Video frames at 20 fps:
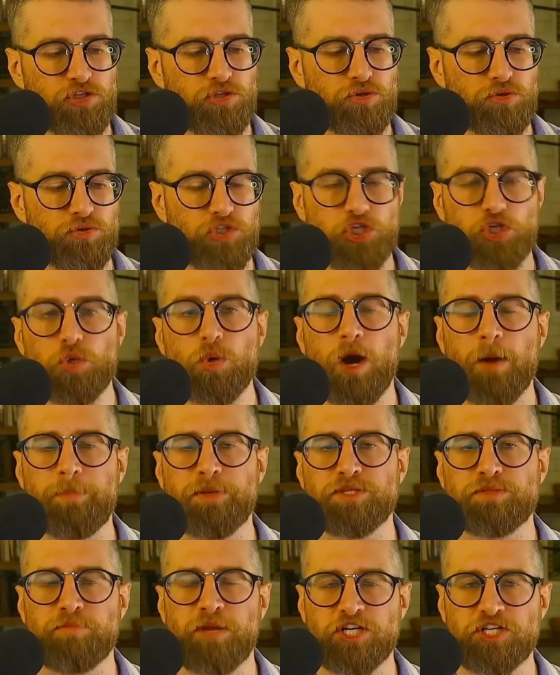chew up
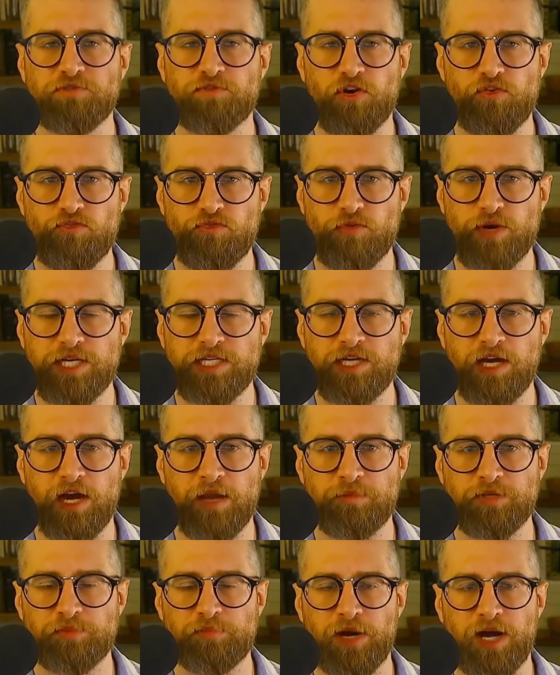as much of our free
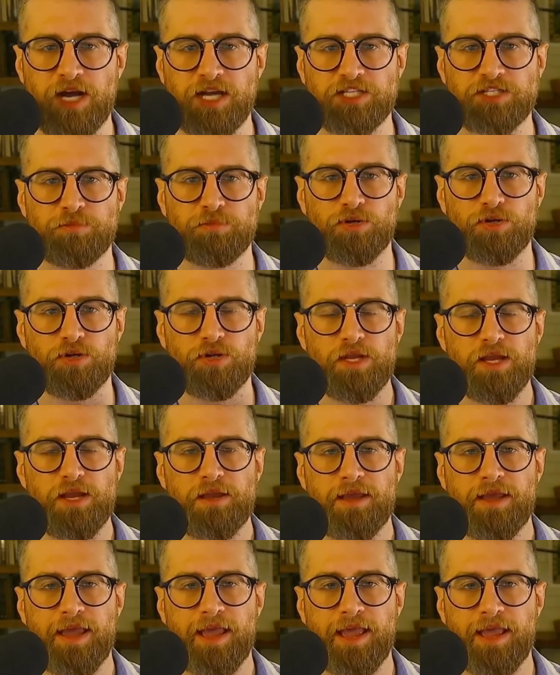time as possible.
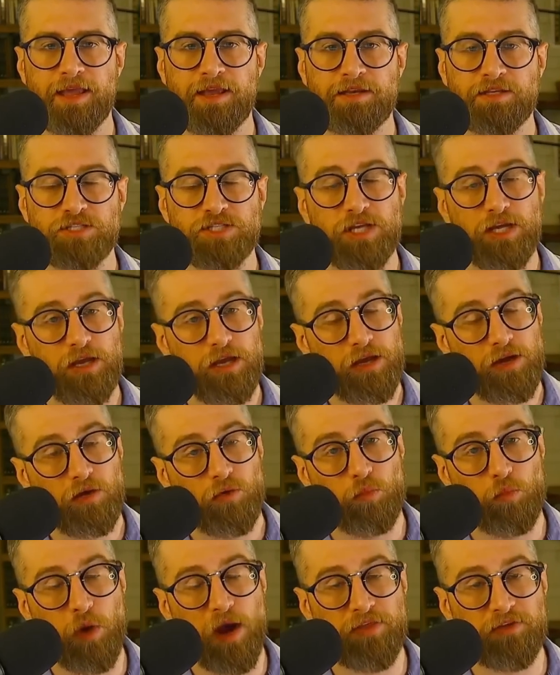And
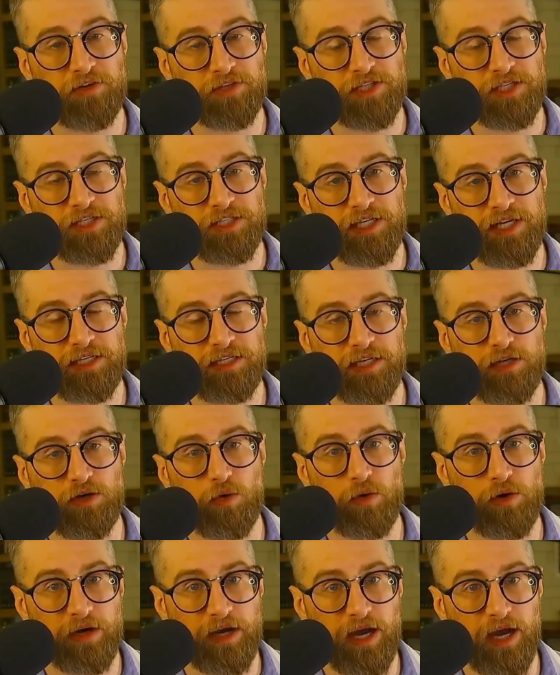whether it's intended
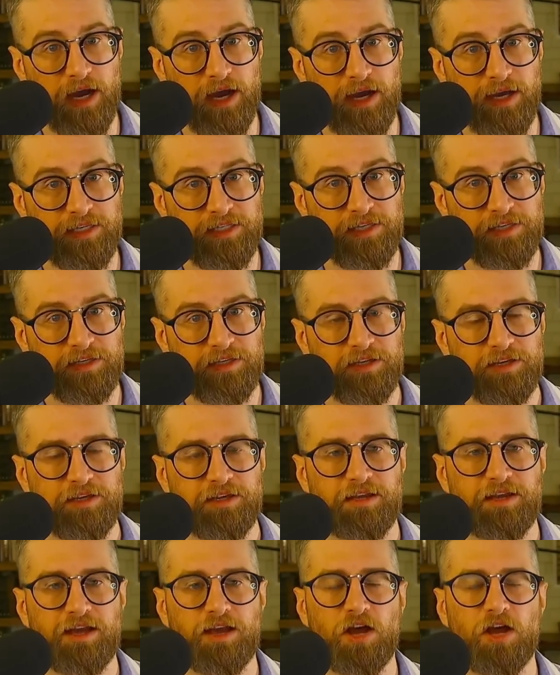or not,
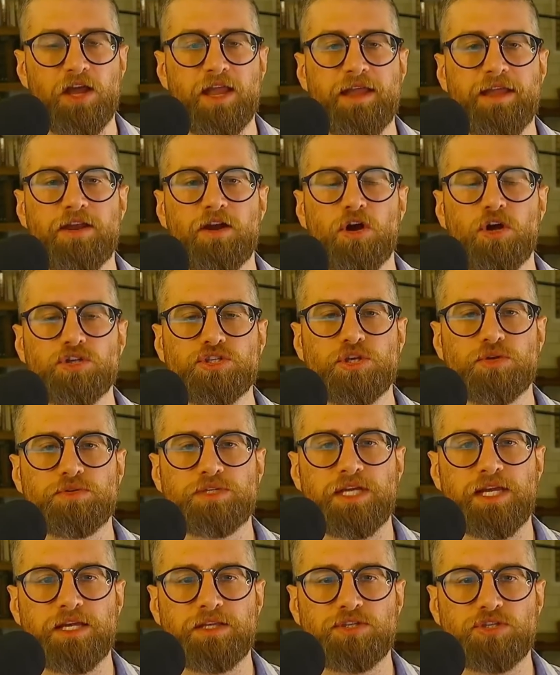it also
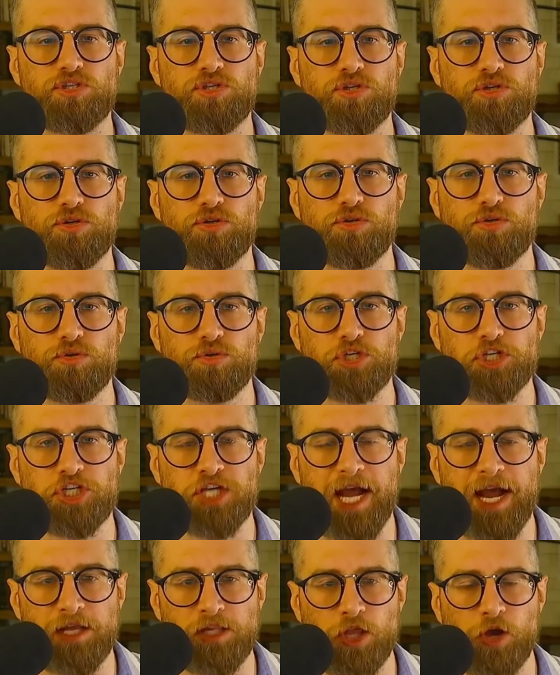tends to
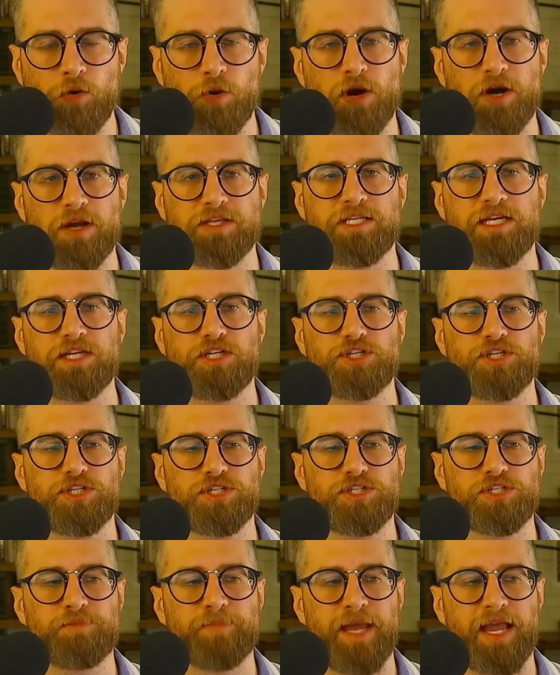shallow our
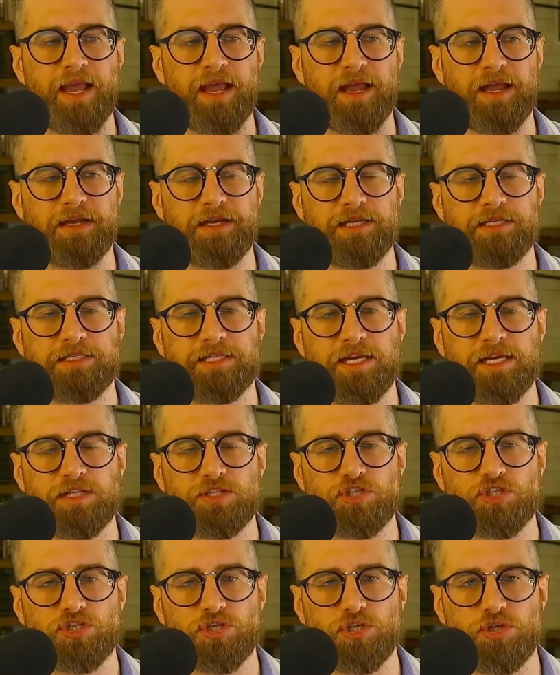attention span. It
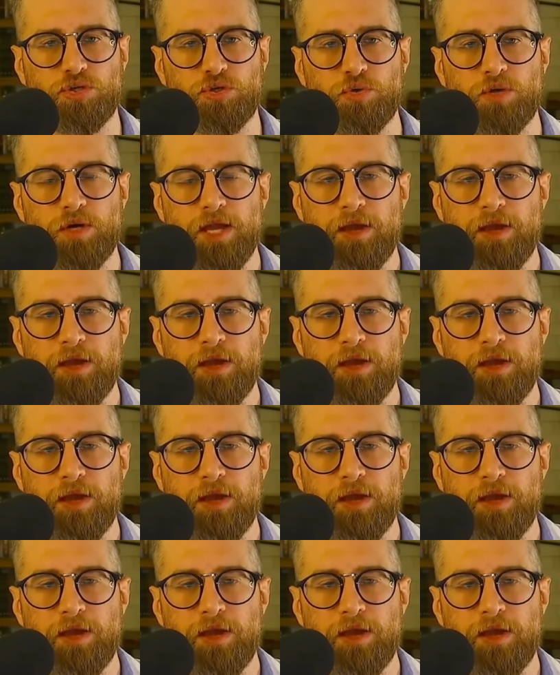tends to